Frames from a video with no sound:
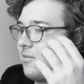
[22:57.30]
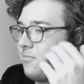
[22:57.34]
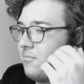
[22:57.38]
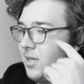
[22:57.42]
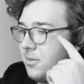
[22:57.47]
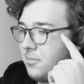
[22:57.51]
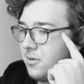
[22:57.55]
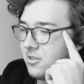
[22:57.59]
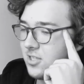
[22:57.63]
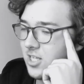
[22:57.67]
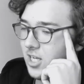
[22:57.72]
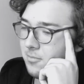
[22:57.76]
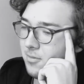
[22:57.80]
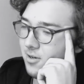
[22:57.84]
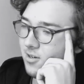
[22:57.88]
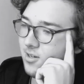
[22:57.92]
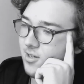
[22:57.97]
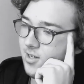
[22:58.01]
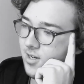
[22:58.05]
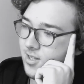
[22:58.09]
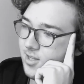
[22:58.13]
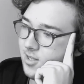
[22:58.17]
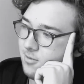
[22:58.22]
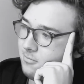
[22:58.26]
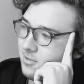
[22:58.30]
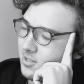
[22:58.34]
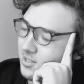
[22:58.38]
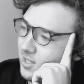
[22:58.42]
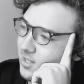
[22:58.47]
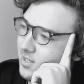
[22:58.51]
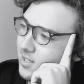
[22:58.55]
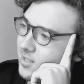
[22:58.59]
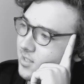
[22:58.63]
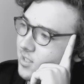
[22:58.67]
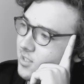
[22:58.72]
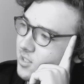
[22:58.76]
maybe I'll talk about Gotham because I
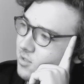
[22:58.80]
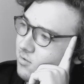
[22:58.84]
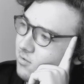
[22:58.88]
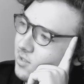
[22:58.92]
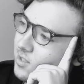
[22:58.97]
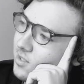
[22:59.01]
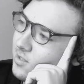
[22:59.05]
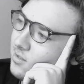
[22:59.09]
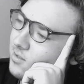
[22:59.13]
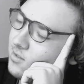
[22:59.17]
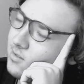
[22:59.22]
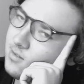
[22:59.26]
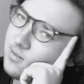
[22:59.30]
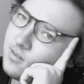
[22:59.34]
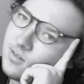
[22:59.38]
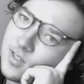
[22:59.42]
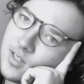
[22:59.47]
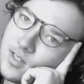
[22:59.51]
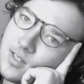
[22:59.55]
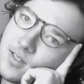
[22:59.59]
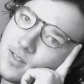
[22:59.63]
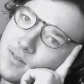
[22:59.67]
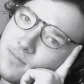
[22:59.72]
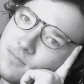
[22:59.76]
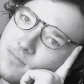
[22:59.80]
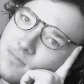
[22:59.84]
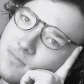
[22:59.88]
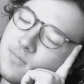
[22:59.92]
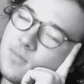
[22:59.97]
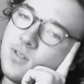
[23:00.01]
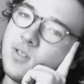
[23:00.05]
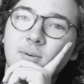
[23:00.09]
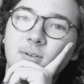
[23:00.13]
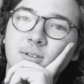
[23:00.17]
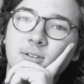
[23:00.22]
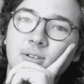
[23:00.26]
like that show a lot.
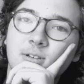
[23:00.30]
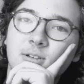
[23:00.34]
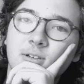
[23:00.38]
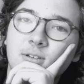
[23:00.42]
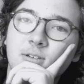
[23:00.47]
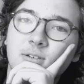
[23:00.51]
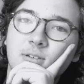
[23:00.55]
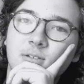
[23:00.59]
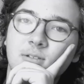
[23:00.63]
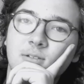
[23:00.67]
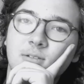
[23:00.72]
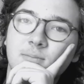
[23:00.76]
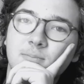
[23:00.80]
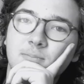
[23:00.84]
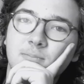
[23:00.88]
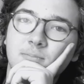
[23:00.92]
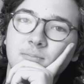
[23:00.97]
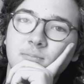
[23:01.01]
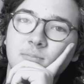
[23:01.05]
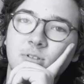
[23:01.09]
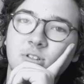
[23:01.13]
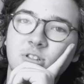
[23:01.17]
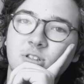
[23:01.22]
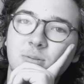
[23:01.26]
But that's